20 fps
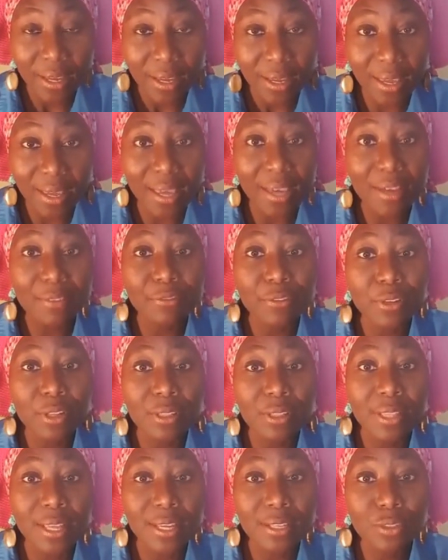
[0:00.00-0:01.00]
If
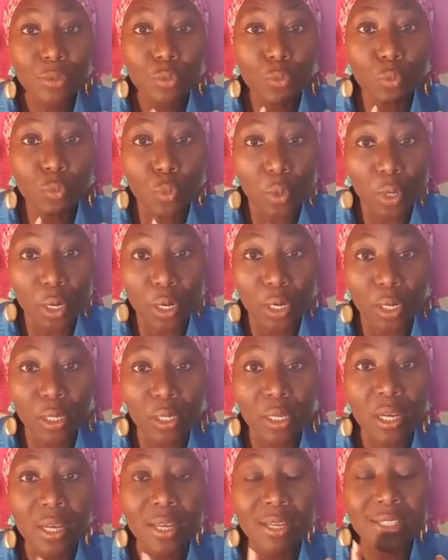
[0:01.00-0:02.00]
this
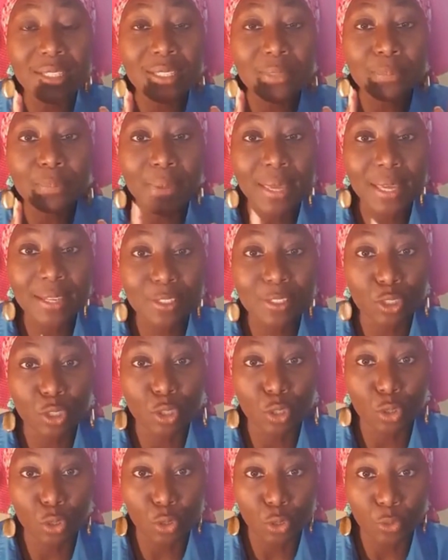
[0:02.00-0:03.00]
word speaks to
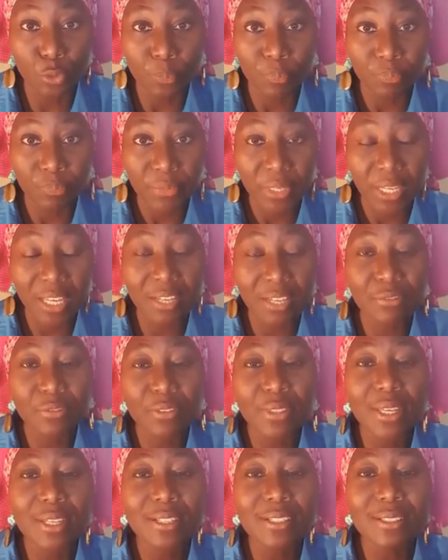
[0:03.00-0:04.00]
you, if
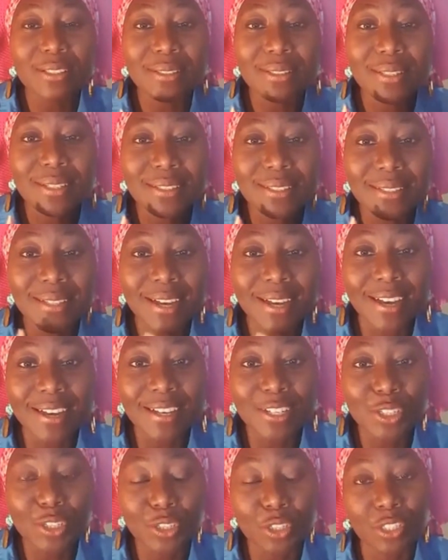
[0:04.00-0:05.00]
this
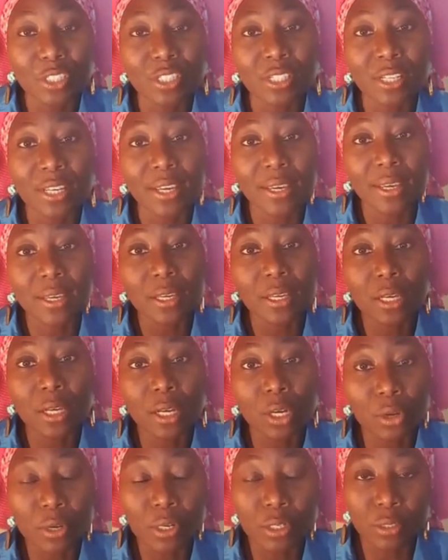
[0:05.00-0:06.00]
discussion
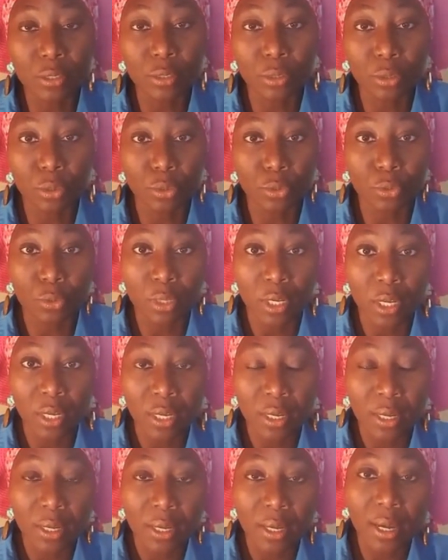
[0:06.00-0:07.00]
encourages you,
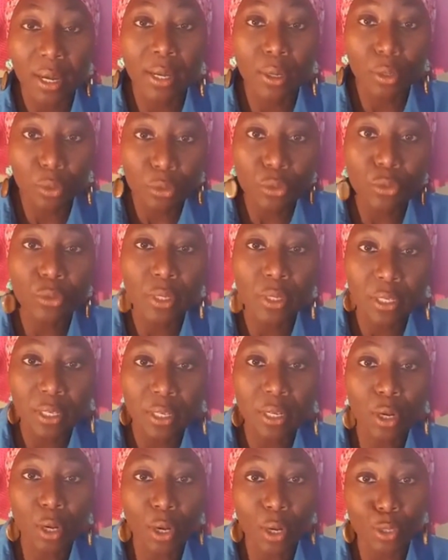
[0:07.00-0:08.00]
I also
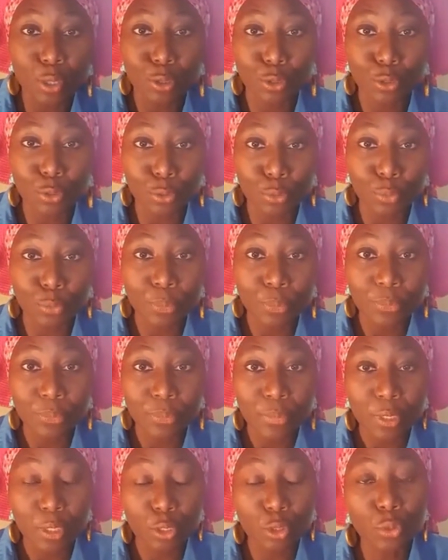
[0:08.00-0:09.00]
encourage you
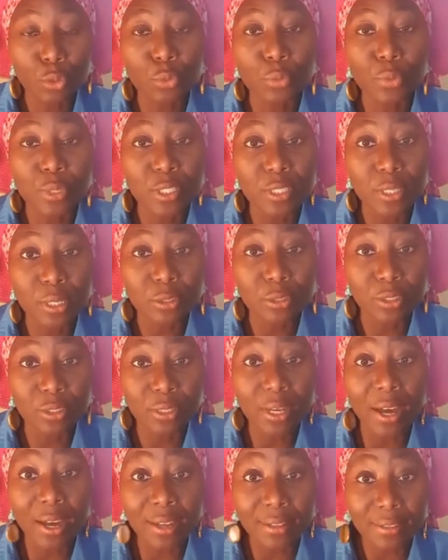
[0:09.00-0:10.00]
to reach out to
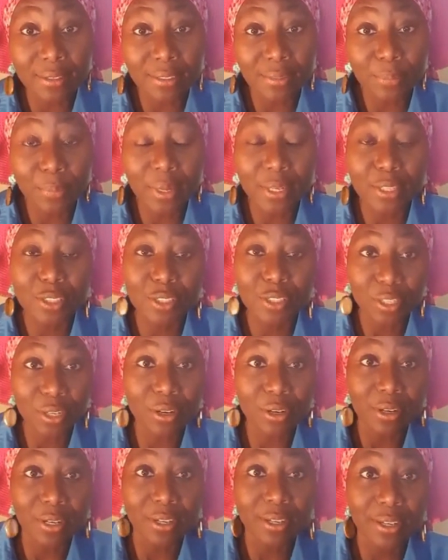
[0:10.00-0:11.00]
others by
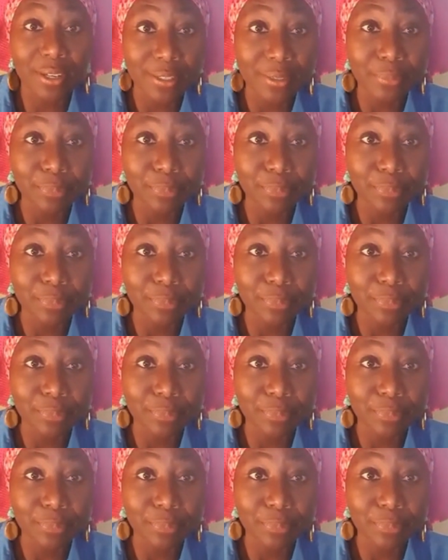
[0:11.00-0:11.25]
sharing it.